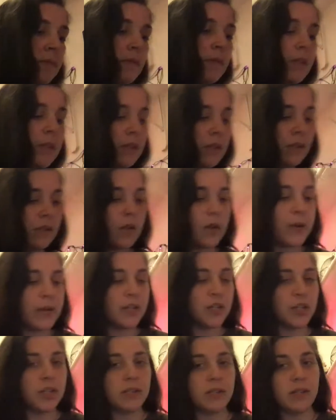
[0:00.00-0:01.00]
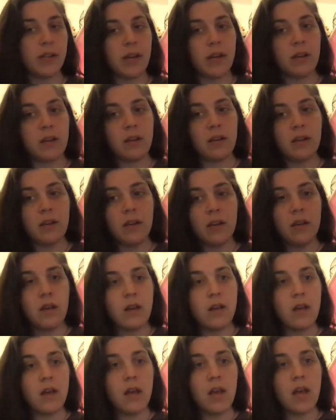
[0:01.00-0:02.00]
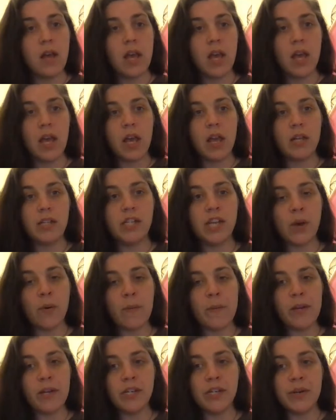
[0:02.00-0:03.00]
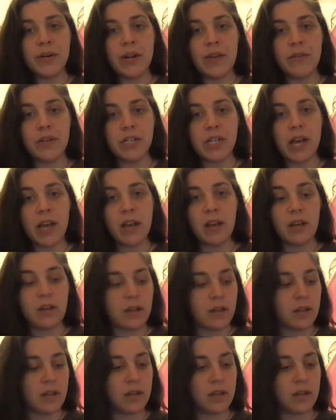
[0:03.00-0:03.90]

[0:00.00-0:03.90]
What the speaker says: So interesting. Do y'all want me to do another deck?